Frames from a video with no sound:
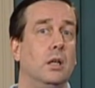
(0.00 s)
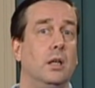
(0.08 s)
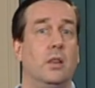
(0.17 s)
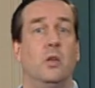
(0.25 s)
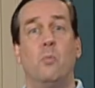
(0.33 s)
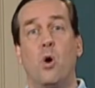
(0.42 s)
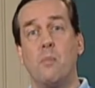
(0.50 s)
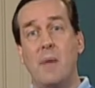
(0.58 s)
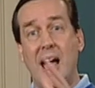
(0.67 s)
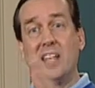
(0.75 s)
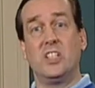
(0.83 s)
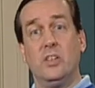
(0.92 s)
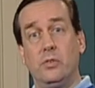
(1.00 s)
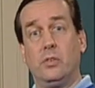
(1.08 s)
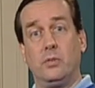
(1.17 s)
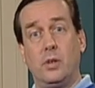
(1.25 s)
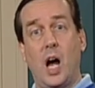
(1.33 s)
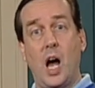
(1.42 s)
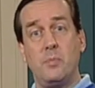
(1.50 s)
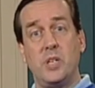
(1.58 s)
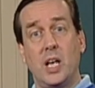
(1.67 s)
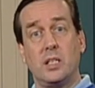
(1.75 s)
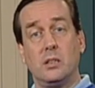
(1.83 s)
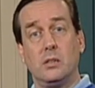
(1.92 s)
The more massive
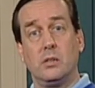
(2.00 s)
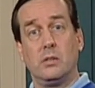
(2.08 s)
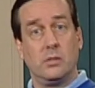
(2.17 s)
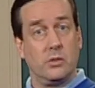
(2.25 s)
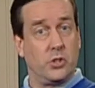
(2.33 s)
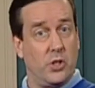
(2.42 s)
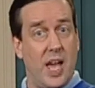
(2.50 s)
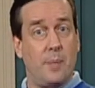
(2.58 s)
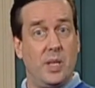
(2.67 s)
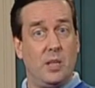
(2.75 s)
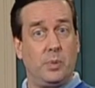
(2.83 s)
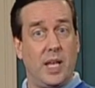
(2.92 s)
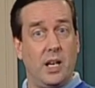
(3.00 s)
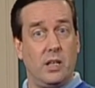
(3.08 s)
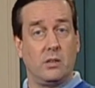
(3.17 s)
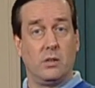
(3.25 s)
object, should that be the planet?